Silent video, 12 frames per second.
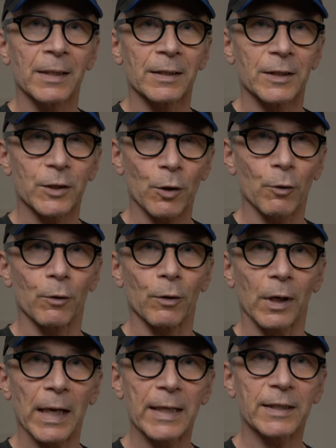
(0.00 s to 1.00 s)
So
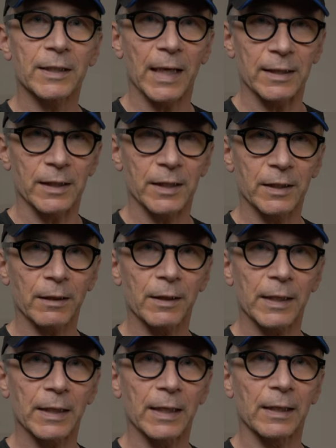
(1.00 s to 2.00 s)
let's get
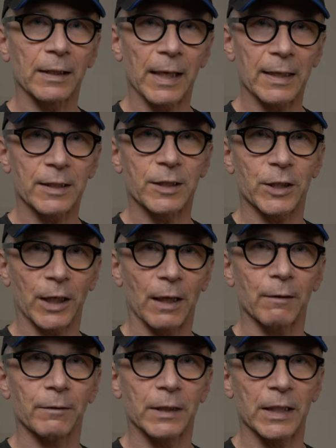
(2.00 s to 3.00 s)
started and let's check
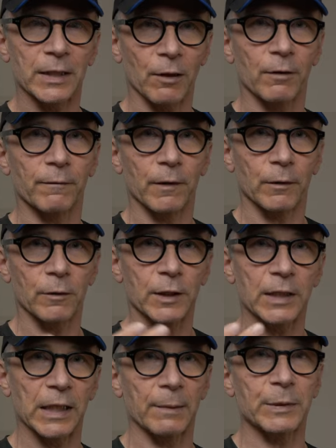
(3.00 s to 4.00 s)
out these
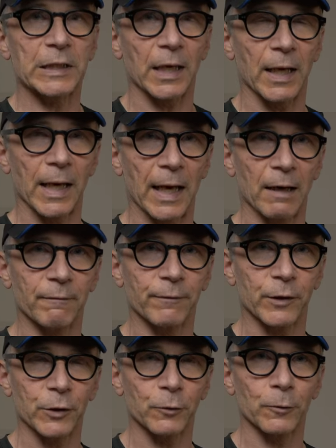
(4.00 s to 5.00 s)
autofocus tips that I have
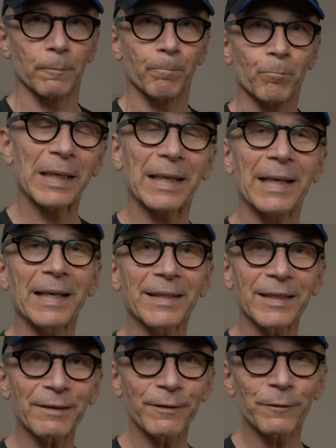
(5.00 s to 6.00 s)
for you.
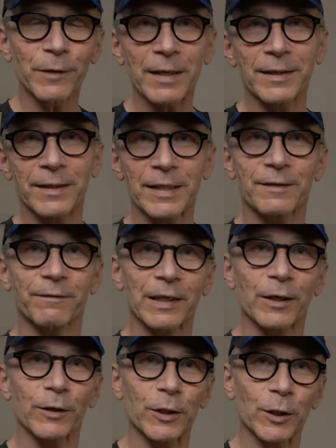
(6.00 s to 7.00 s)
And if you find this
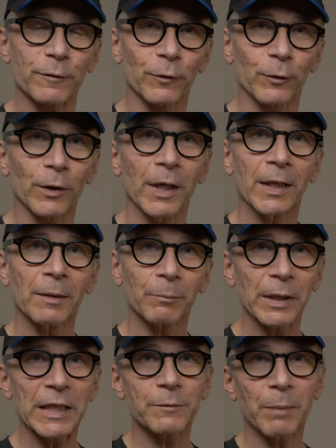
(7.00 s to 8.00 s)
video useful,
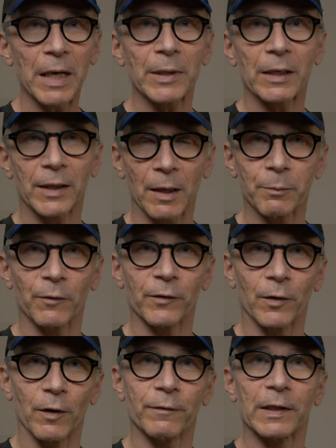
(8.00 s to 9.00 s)
please buy me a cup of
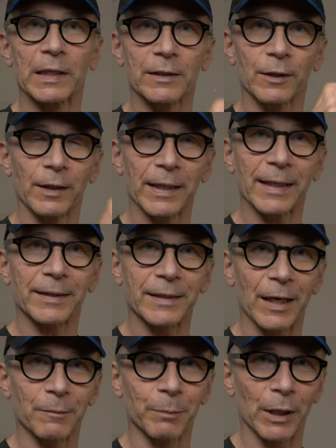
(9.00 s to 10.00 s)
coffee, there's a link
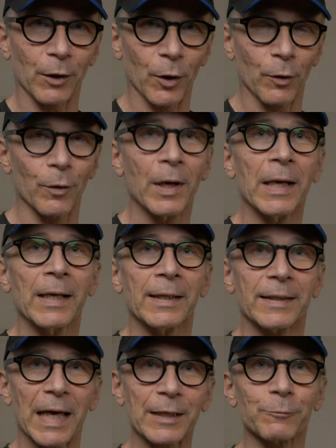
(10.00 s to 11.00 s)
down below.
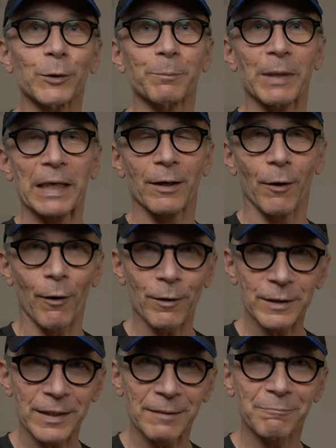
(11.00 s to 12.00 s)
That would be
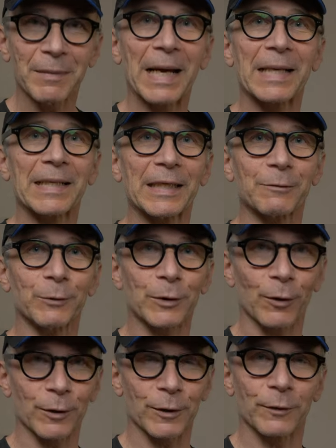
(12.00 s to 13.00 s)
awesome and it would
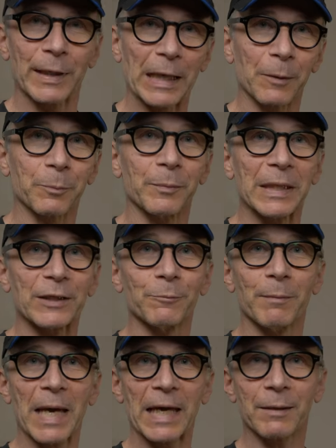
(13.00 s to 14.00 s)
also help me to
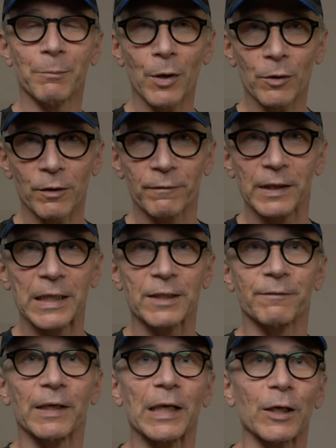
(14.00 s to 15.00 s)
make more of
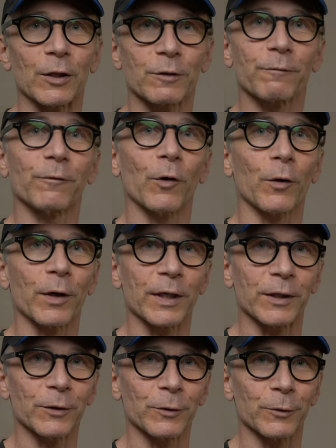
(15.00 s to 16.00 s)
these videos for
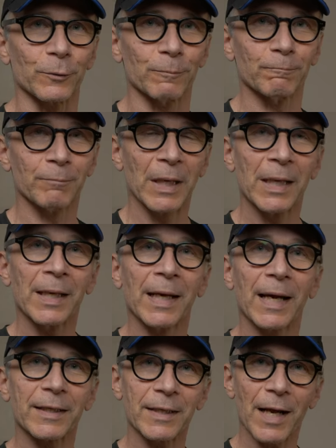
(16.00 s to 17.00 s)
you.
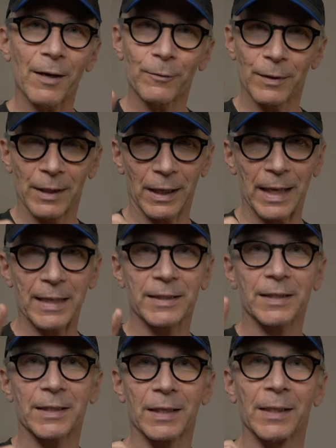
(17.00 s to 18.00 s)
And now
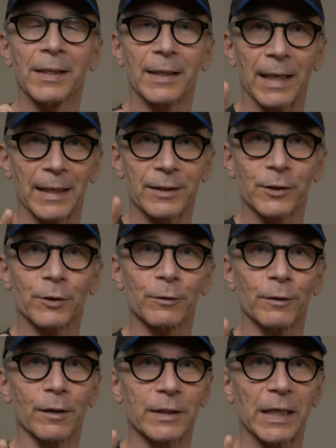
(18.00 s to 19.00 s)
let's get
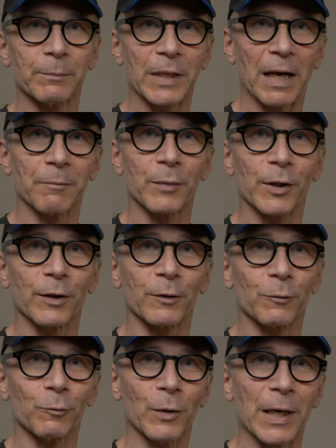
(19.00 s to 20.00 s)
to the tip
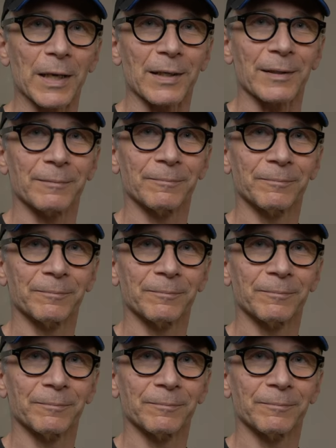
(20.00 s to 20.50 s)
number one.